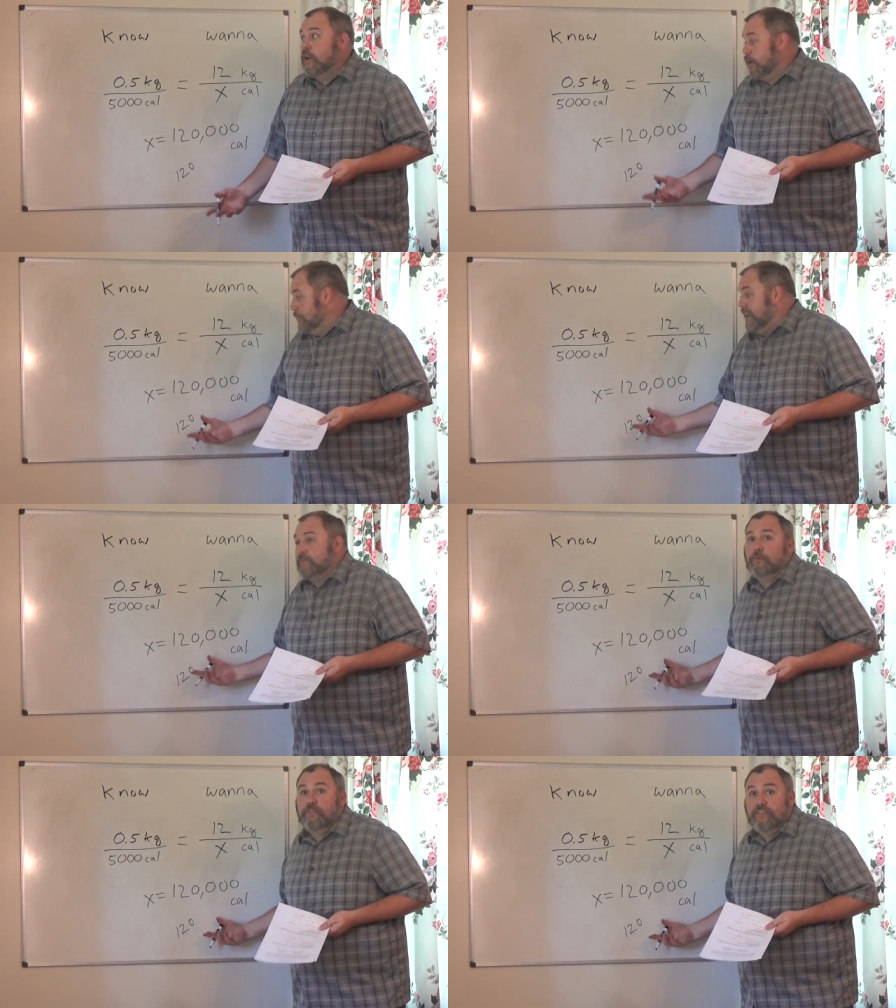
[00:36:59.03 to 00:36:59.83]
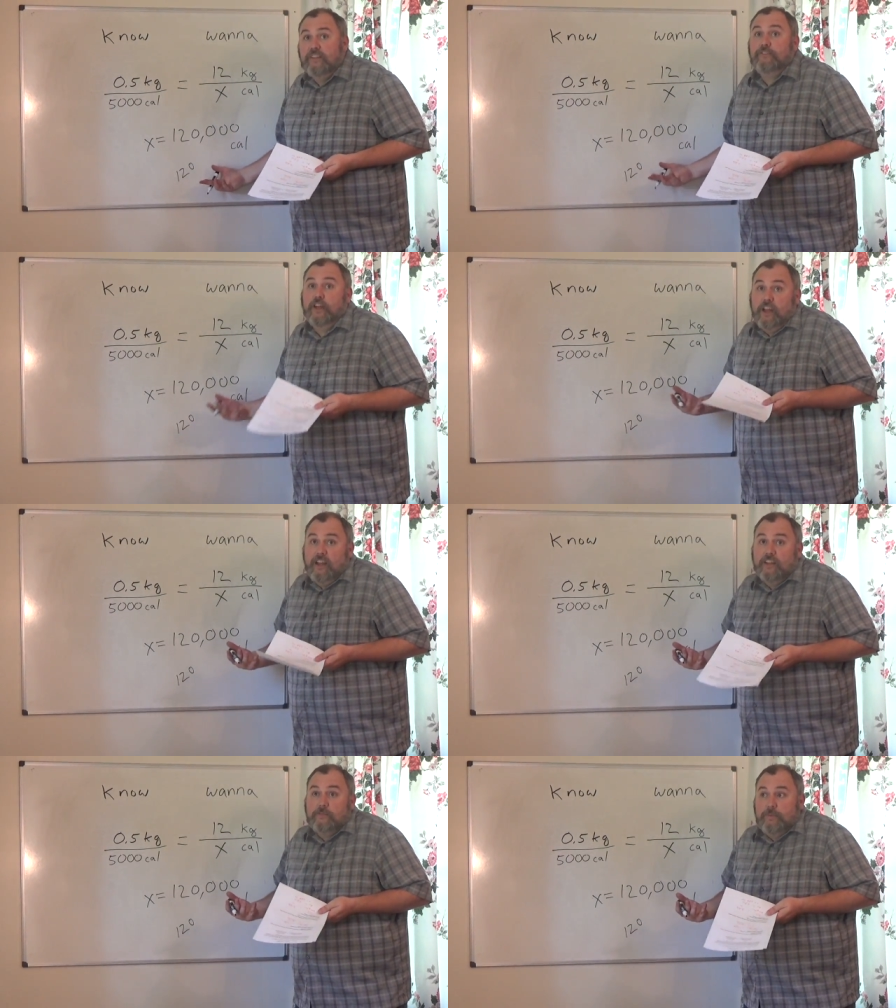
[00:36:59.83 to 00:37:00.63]
or makes more sense to
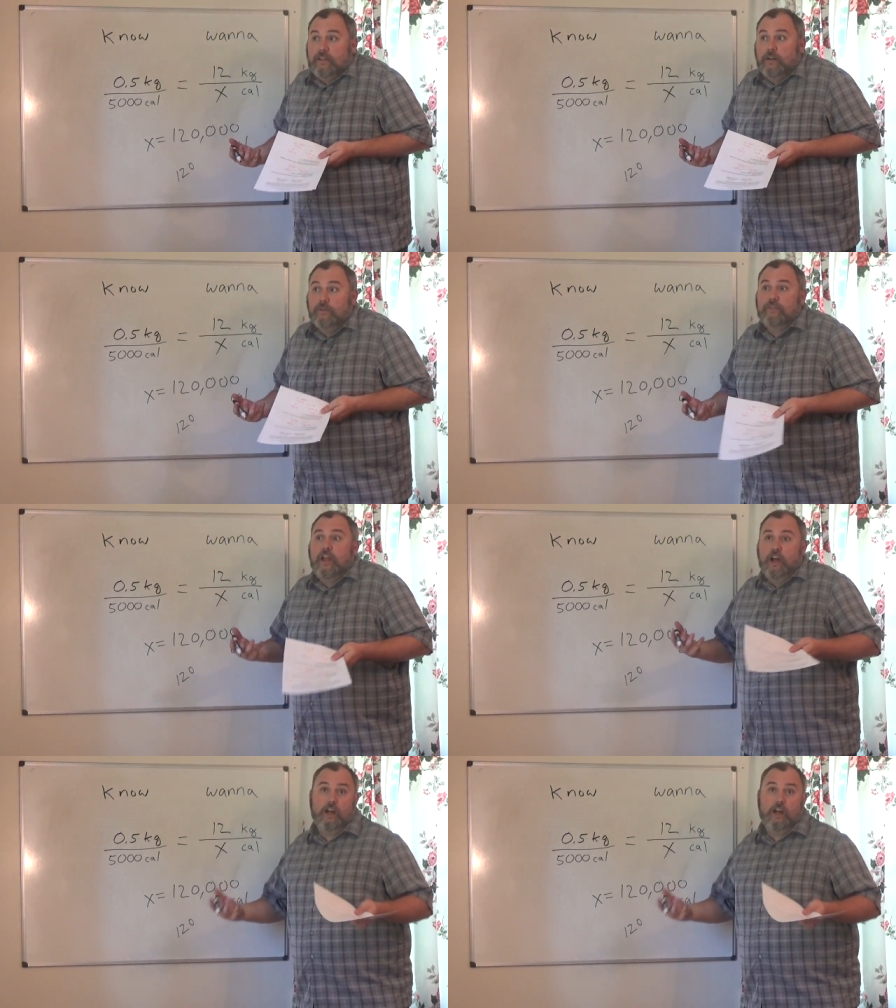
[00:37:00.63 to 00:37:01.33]
us, because